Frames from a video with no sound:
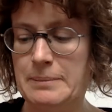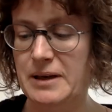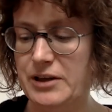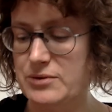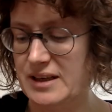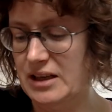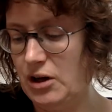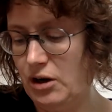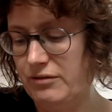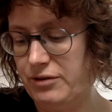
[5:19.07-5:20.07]
people are using a
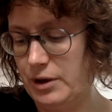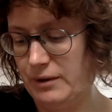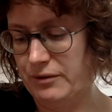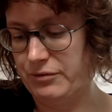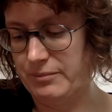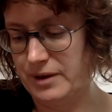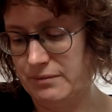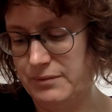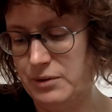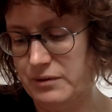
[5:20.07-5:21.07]
lot, following on from
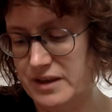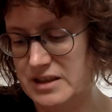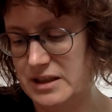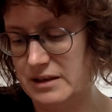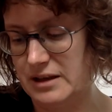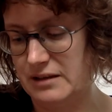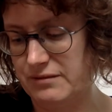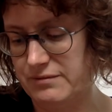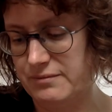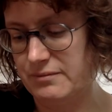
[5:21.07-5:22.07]
the university kind of